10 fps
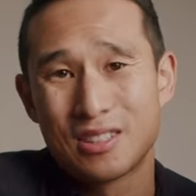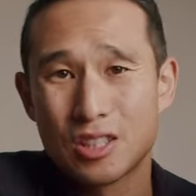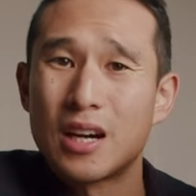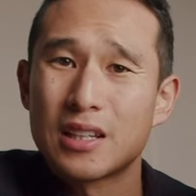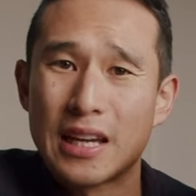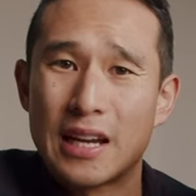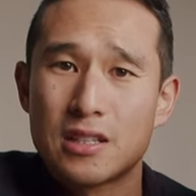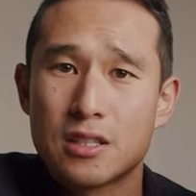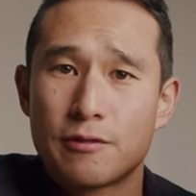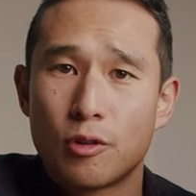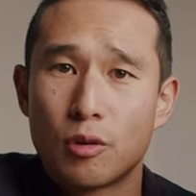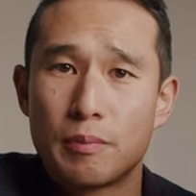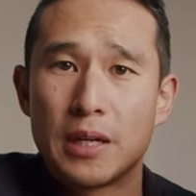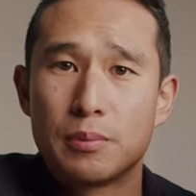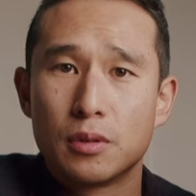kind of caters for
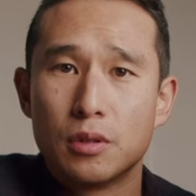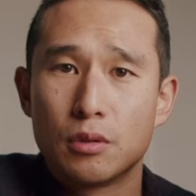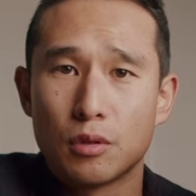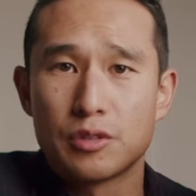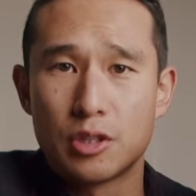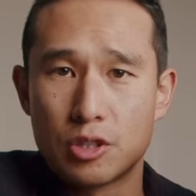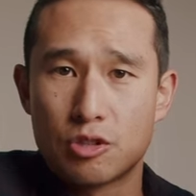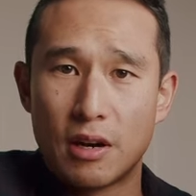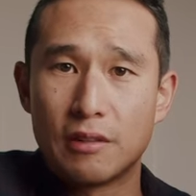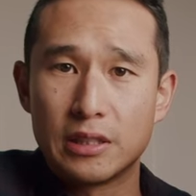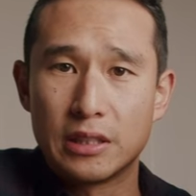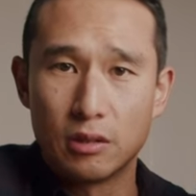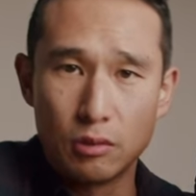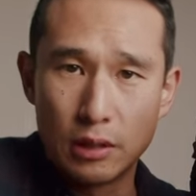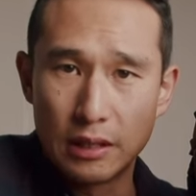people who are also just traveling
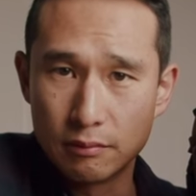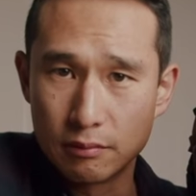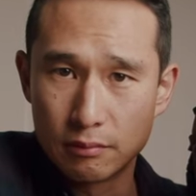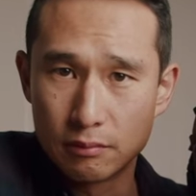and, and